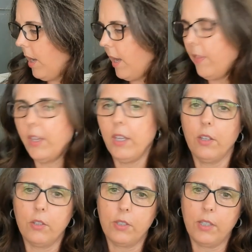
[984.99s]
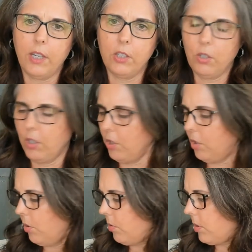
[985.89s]
And then there's things you can
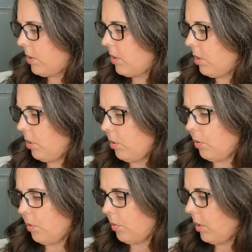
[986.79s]
use to,